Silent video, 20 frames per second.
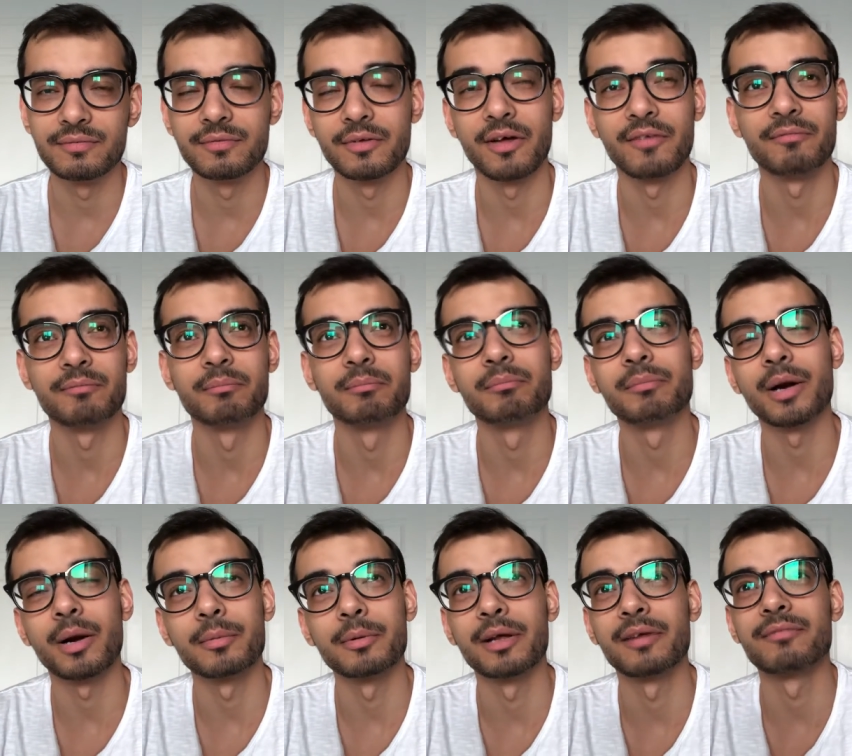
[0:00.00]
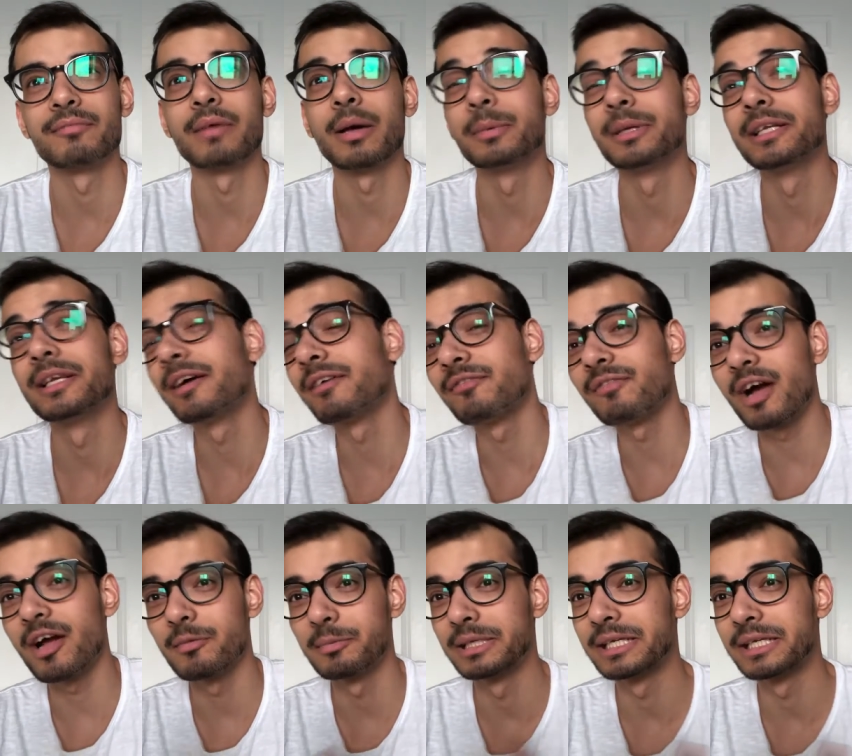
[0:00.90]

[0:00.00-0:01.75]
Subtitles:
not probably not. I mean, yeah, five.